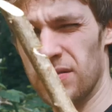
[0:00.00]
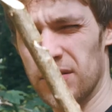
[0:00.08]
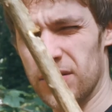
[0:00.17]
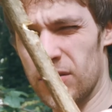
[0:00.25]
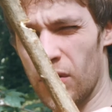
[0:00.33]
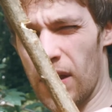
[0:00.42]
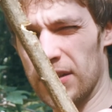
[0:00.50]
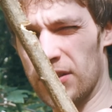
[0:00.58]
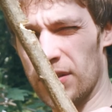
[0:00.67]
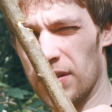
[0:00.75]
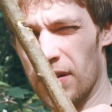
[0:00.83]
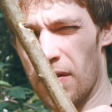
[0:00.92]
So
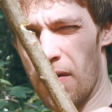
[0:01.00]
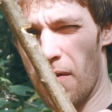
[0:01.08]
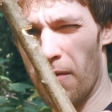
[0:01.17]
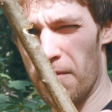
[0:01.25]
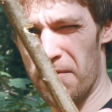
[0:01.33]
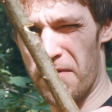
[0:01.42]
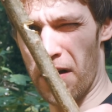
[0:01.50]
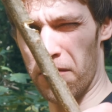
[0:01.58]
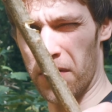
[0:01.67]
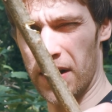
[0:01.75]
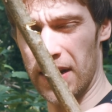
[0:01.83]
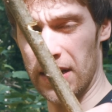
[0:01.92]
that's
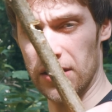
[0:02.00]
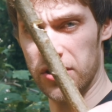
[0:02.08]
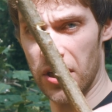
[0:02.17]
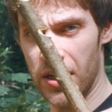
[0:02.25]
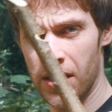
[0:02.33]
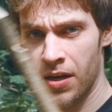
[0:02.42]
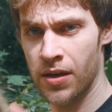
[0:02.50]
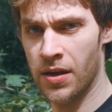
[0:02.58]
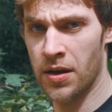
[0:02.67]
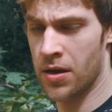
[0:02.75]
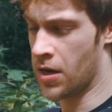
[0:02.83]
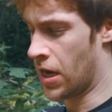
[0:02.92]
very easy.
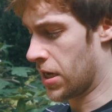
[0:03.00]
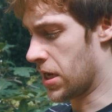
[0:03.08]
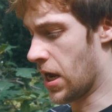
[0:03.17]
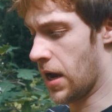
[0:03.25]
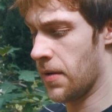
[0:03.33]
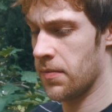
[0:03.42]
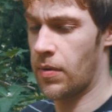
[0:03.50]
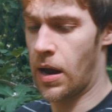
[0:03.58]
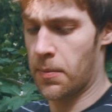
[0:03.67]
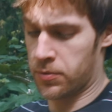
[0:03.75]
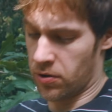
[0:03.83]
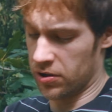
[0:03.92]
Yeah,
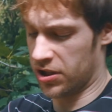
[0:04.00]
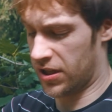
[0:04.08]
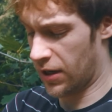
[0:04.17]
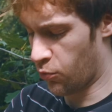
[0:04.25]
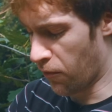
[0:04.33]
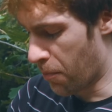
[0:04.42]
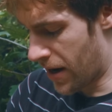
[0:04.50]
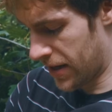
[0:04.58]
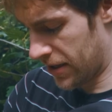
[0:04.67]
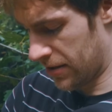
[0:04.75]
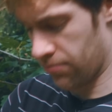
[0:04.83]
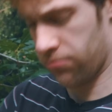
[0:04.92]
I'm gonna stick with my